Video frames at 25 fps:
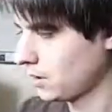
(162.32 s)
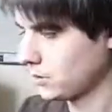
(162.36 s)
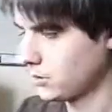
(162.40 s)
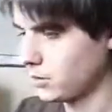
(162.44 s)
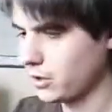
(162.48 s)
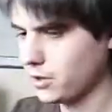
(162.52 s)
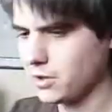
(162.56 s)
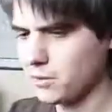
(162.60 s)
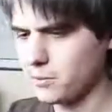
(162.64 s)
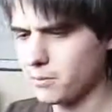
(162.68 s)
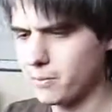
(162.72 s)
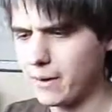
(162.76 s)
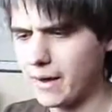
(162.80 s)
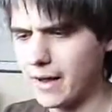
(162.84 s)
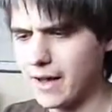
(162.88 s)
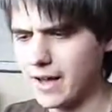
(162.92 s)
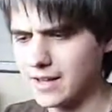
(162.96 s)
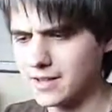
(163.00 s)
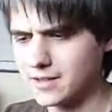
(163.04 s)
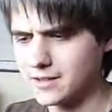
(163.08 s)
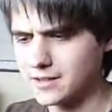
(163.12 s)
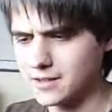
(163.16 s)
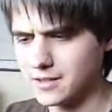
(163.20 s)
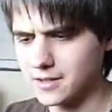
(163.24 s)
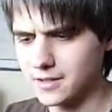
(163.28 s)
Not a
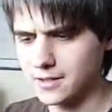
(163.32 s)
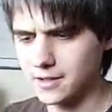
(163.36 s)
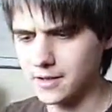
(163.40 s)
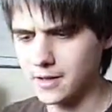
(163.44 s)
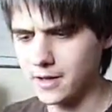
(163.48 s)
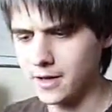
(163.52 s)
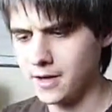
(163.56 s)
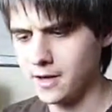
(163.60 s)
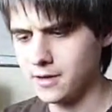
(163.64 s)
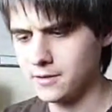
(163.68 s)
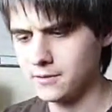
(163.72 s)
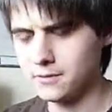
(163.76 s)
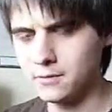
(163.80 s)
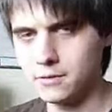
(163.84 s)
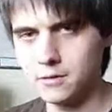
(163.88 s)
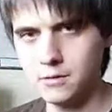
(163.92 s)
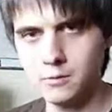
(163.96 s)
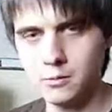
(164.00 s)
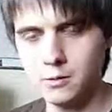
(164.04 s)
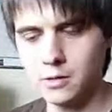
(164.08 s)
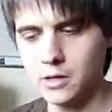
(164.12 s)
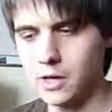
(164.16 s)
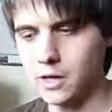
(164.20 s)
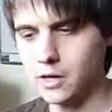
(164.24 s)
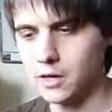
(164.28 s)
bad head
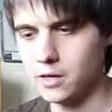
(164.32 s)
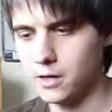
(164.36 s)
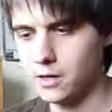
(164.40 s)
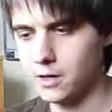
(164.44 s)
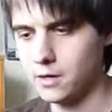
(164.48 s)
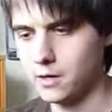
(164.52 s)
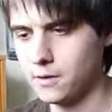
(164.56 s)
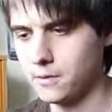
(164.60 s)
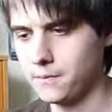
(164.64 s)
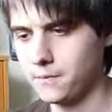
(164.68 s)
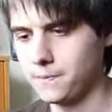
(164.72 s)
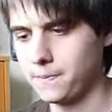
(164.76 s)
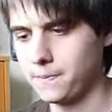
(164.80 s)
we get here.